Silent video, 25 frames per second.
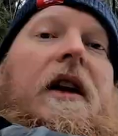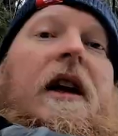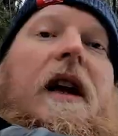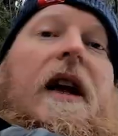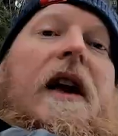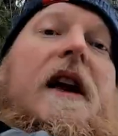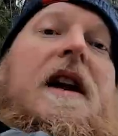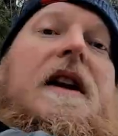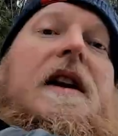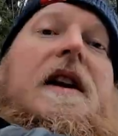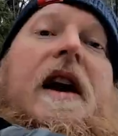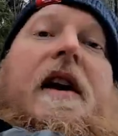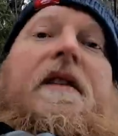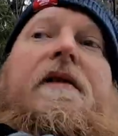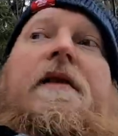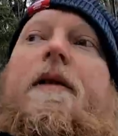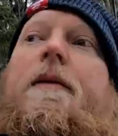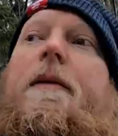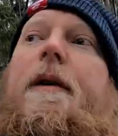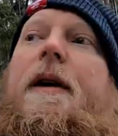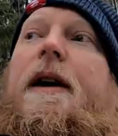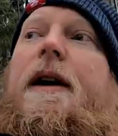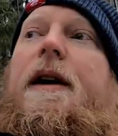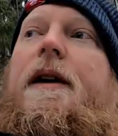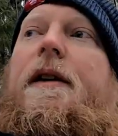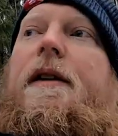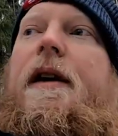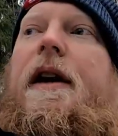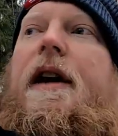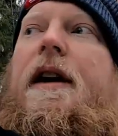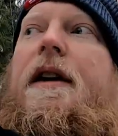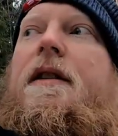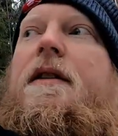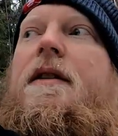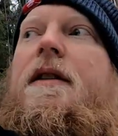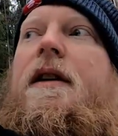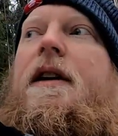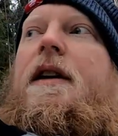lead everywhere,
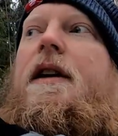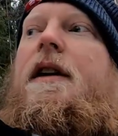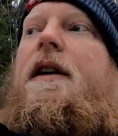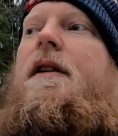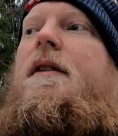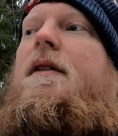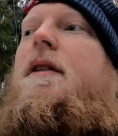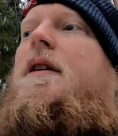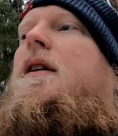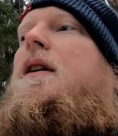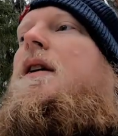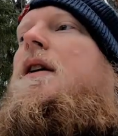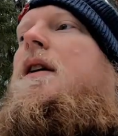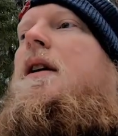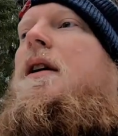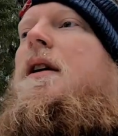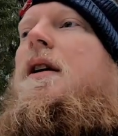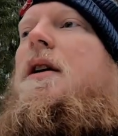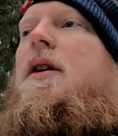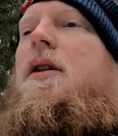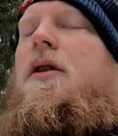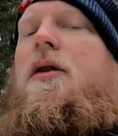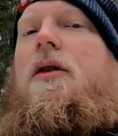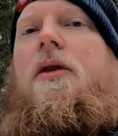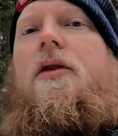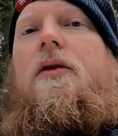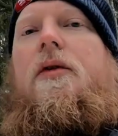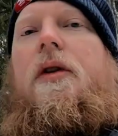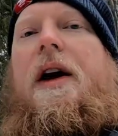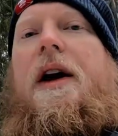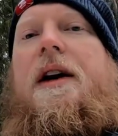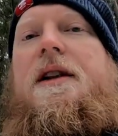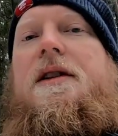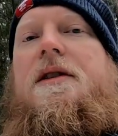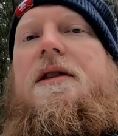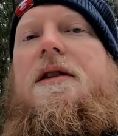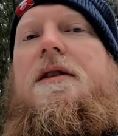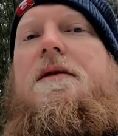and uh,
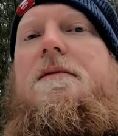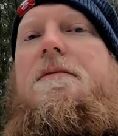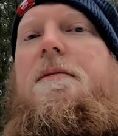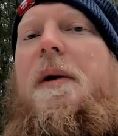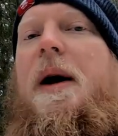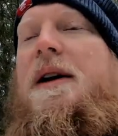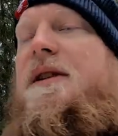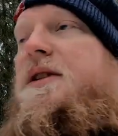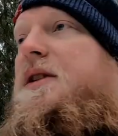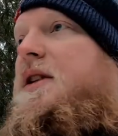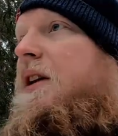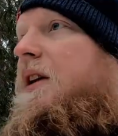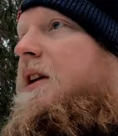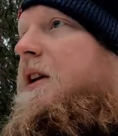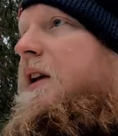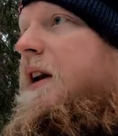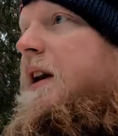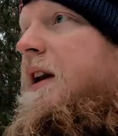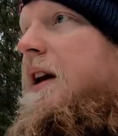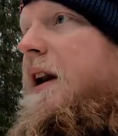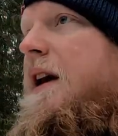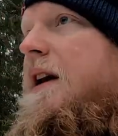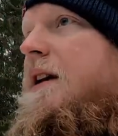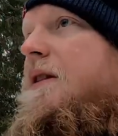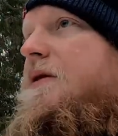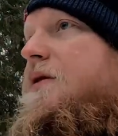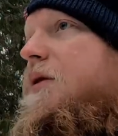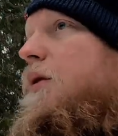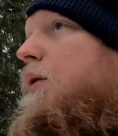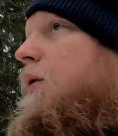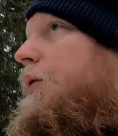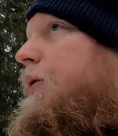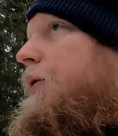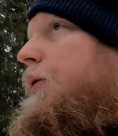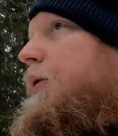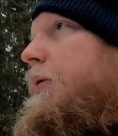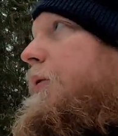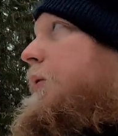it basically leads all
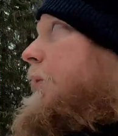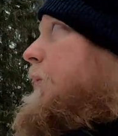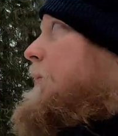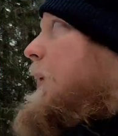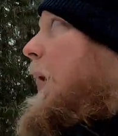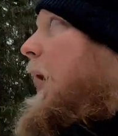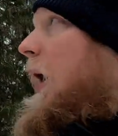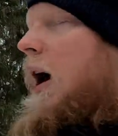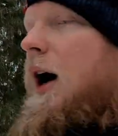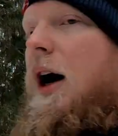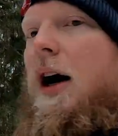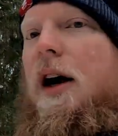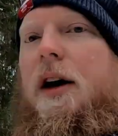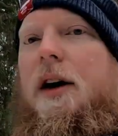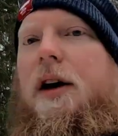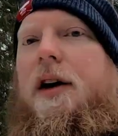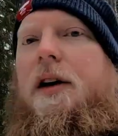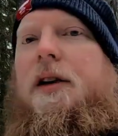through the park,